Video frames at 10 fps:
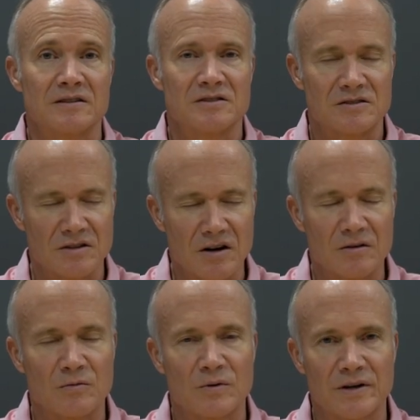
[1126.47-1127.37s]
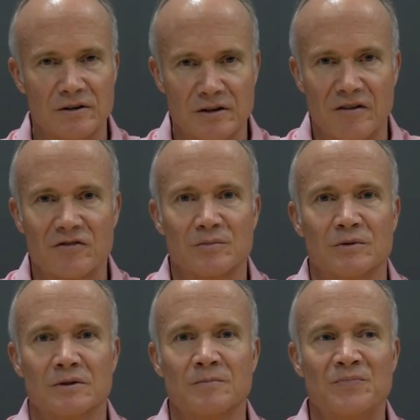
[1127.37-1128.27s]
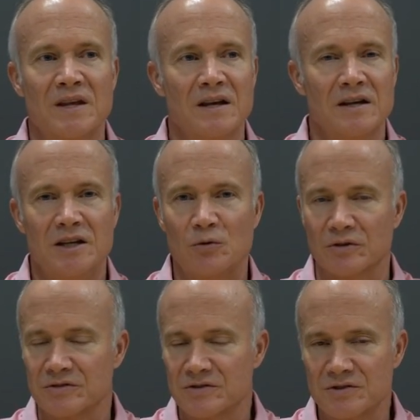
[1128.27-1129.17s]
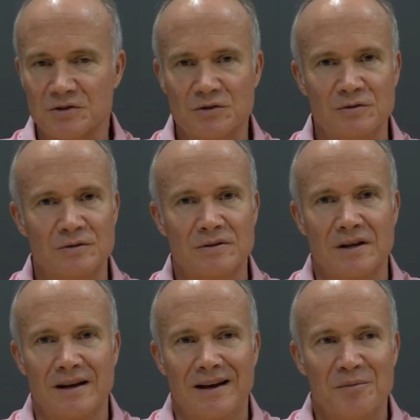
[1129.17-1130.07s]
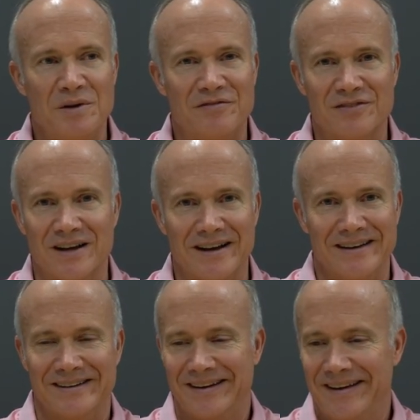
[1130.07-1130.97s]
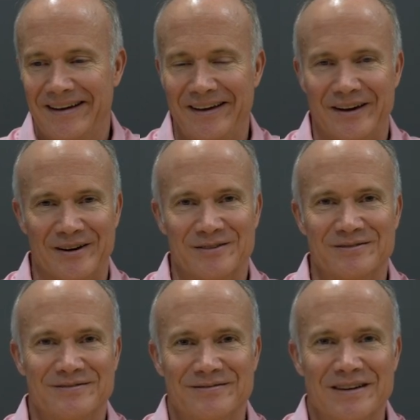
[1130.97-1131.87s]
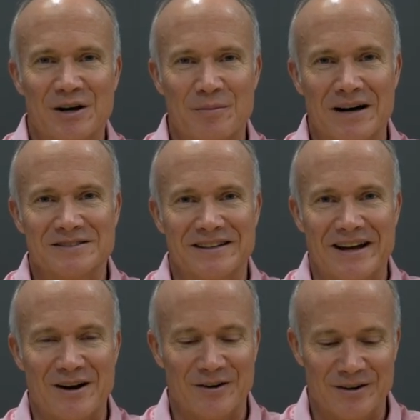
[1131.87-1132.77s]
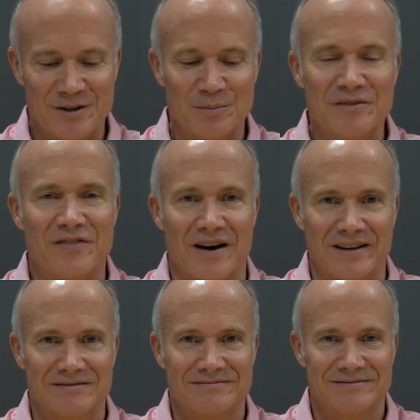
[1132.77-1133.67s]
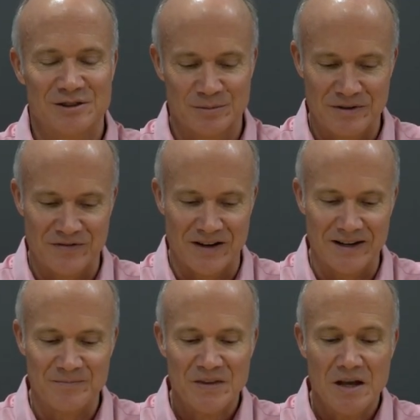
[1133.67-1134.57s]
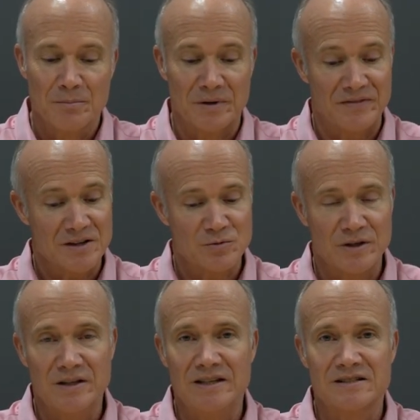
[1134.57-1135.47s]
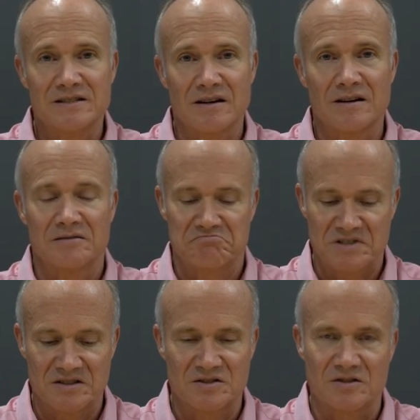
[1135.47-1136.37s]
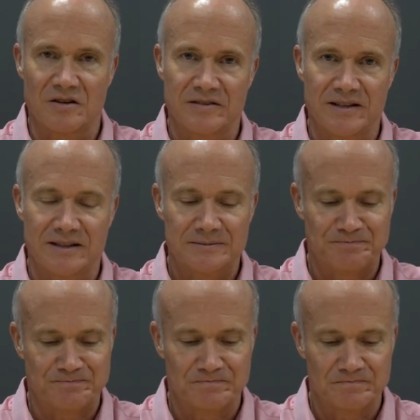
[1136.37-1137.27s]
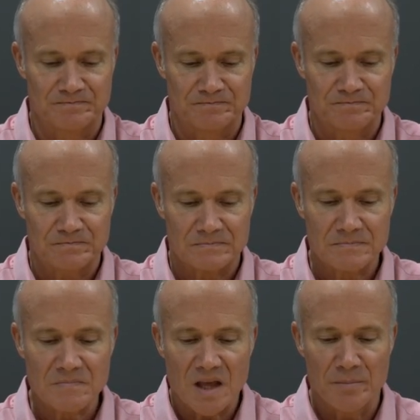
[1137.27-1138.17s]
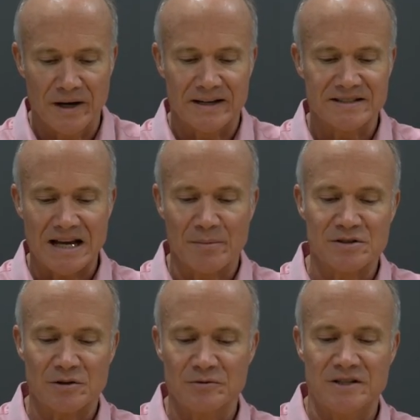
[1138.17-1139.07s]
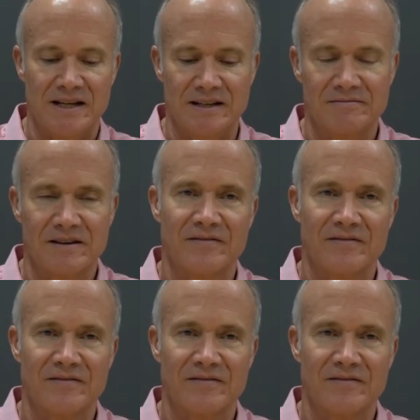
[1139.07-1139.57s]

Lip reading: Start where you're comfortable. You will soon be flying, 100 miles an hour. You'll be fine. You'll be fine. But if that's where you need to start, then start there. But establish a routine.